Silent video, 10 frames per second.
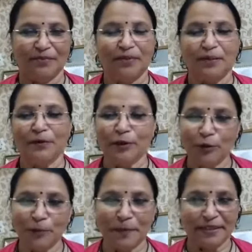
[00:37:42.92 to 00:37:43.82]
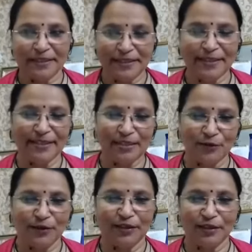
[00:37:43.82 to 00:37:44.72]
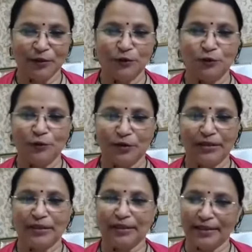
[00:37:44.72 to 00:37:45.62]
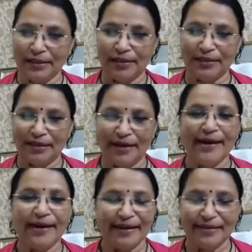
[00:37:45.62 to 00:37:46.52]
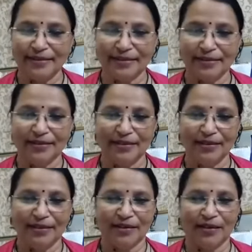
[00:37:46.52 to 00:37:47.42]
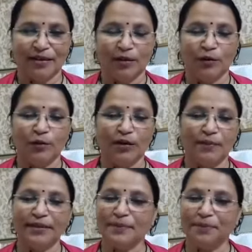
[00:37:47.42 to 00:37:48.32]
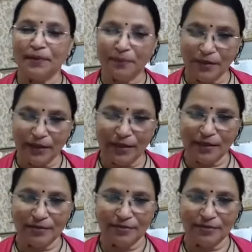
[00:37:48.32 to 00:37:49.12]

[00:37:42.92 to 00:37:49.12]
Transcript: People who persist with you till the end will be the people,